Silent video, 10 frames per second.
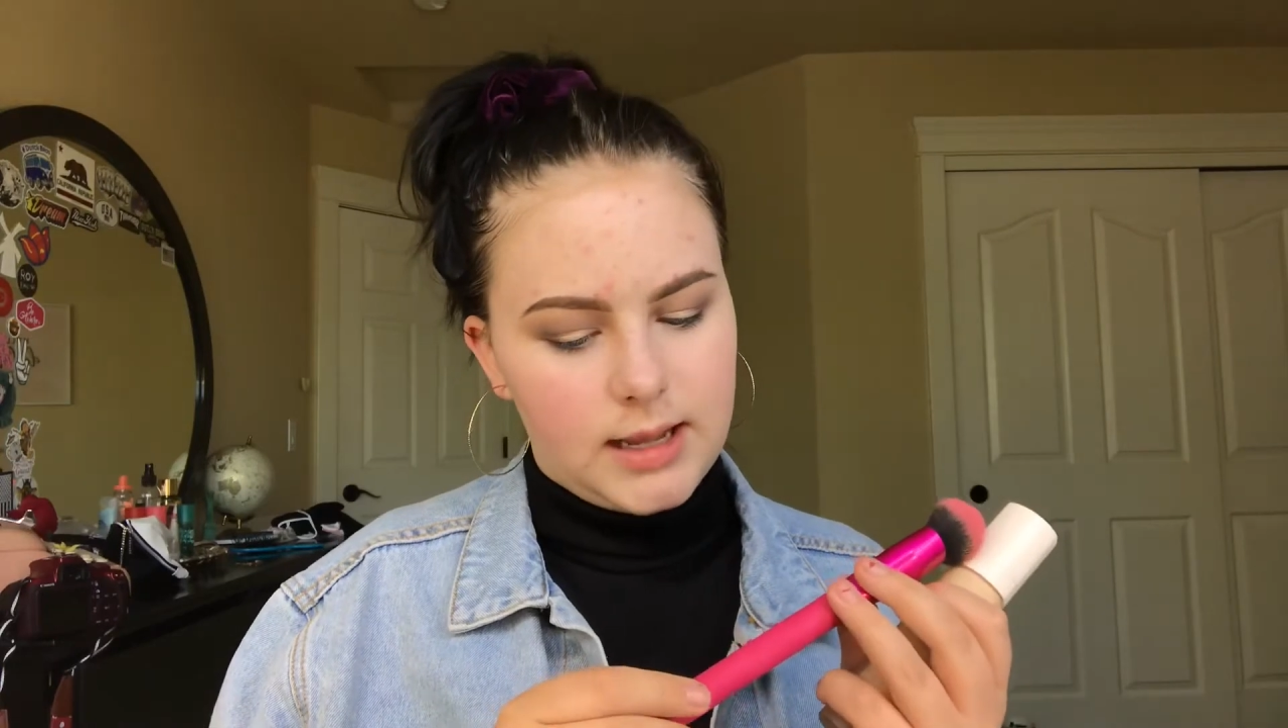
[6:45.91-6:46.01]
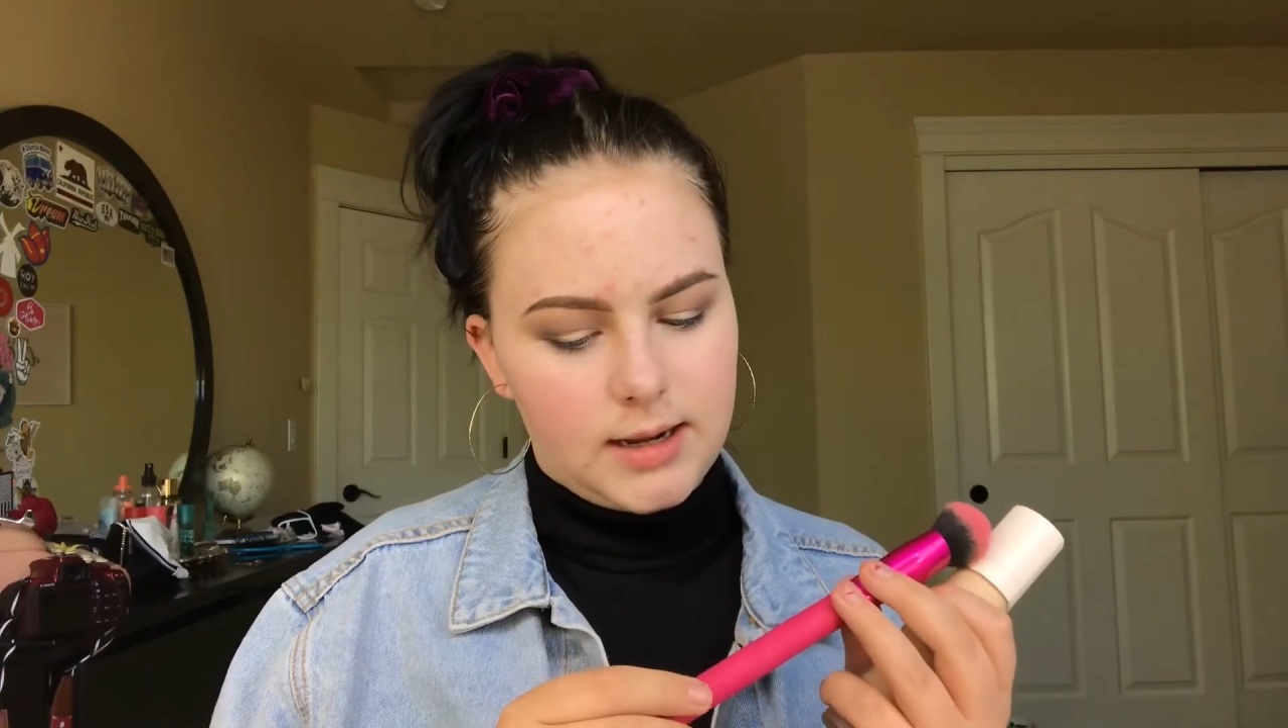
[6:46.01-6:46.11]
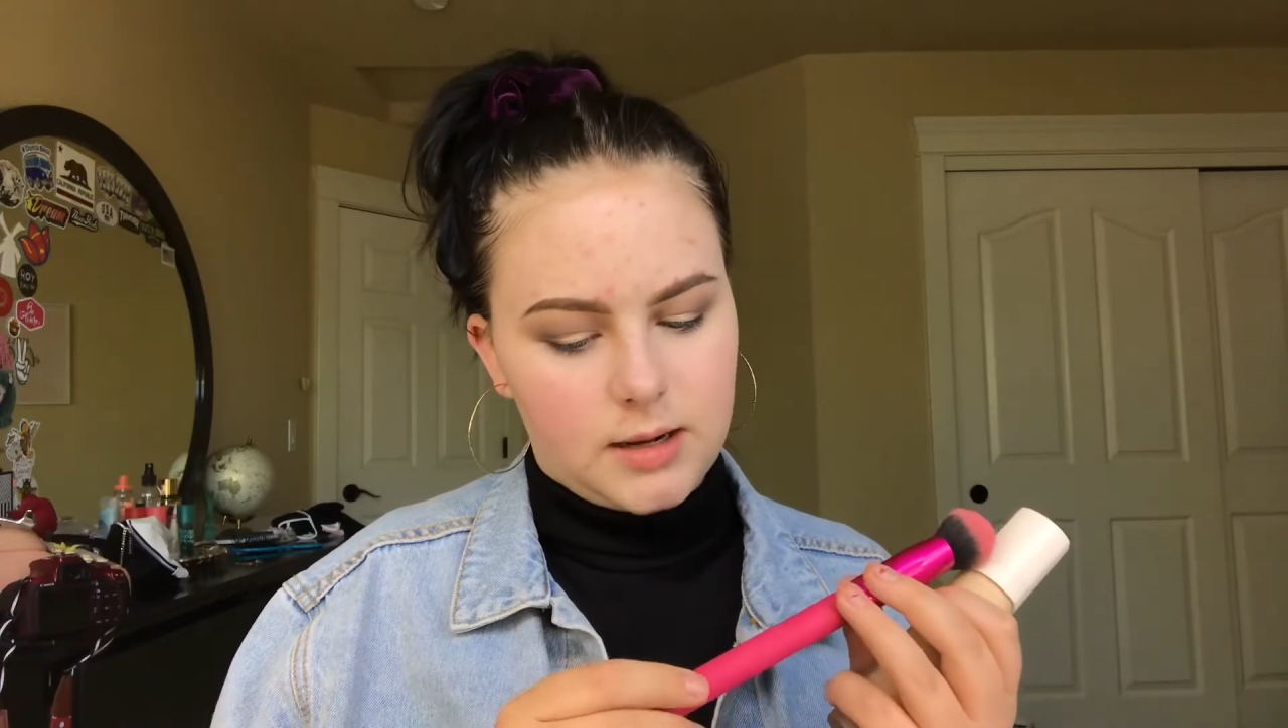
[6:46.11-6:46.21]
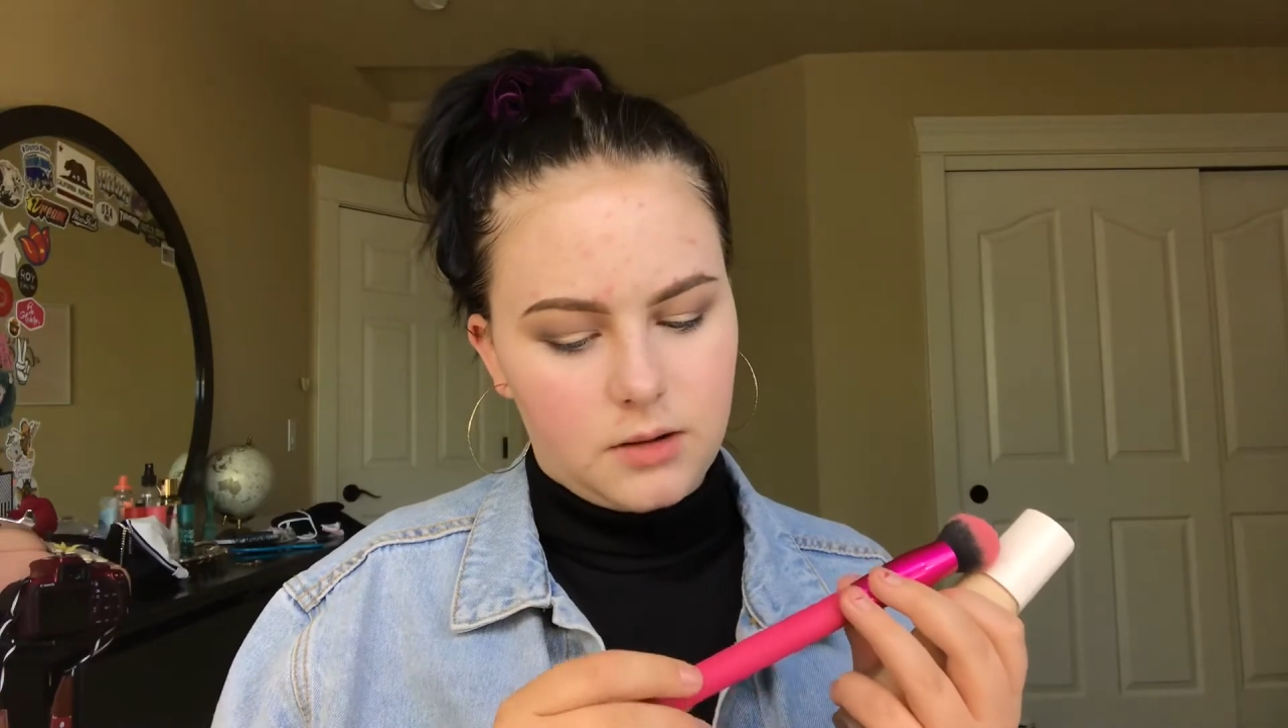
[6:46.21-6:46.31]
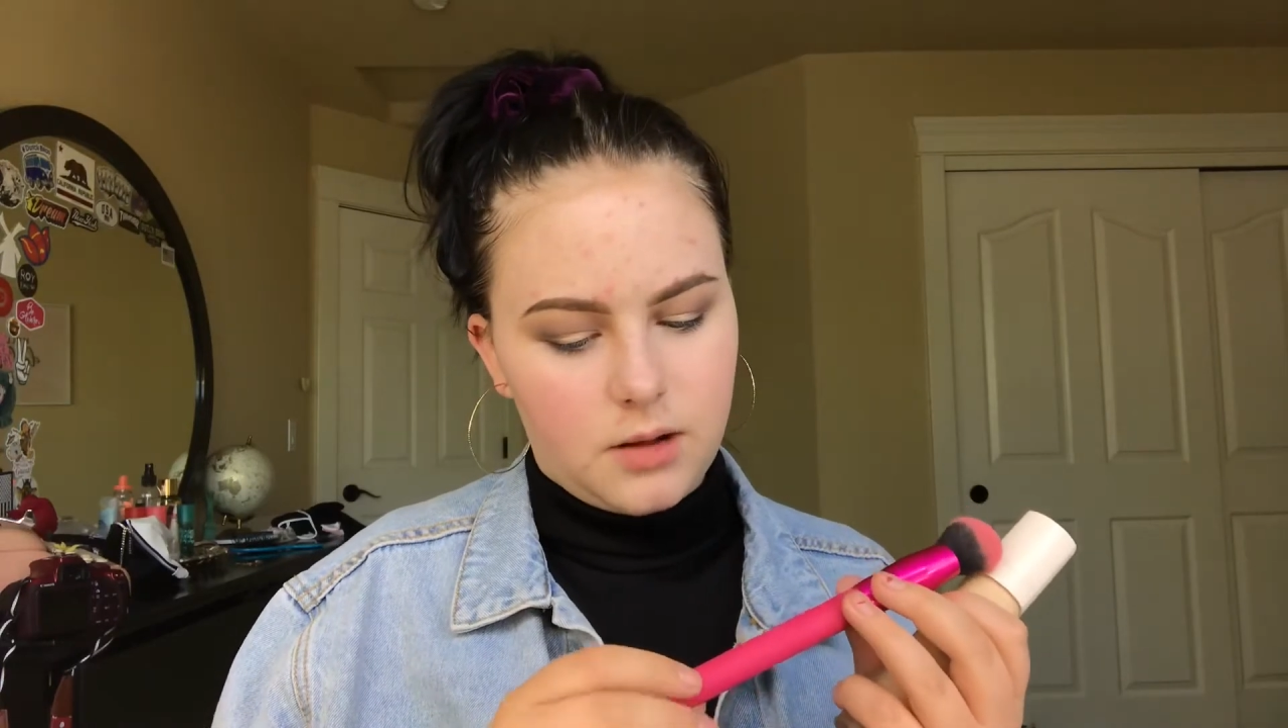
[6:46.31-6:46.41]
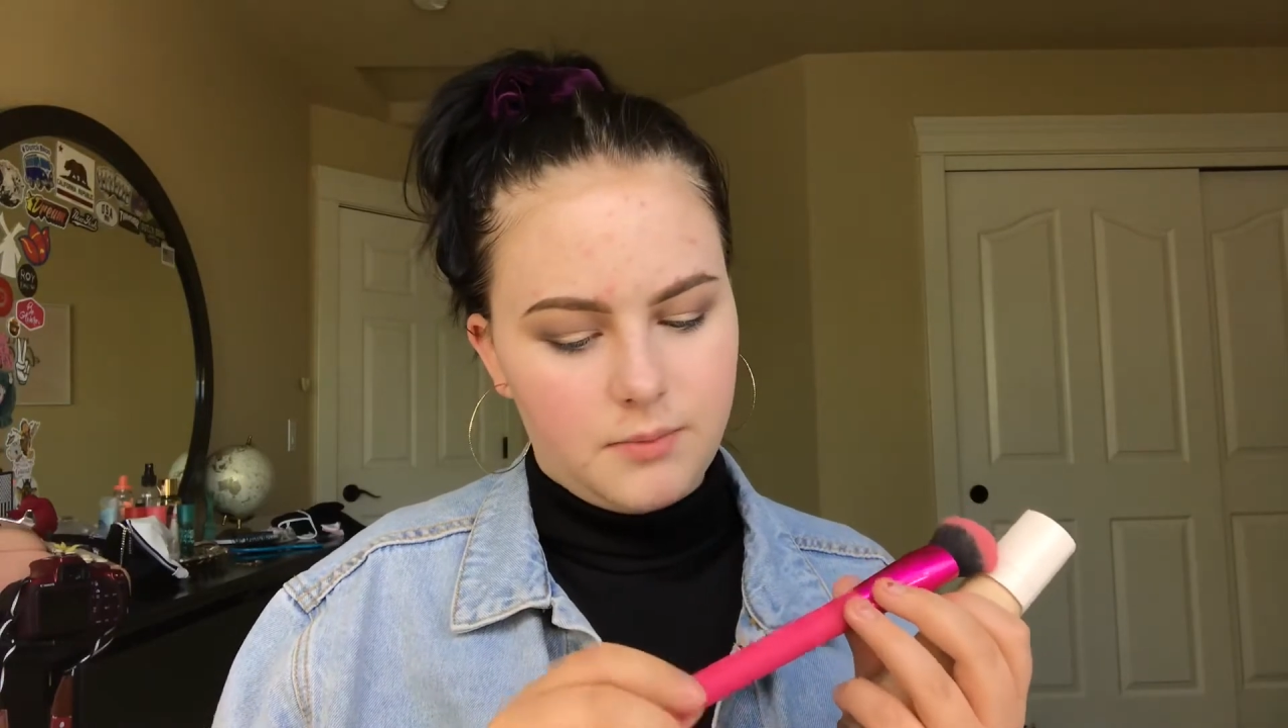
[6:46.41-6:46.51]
Langnickel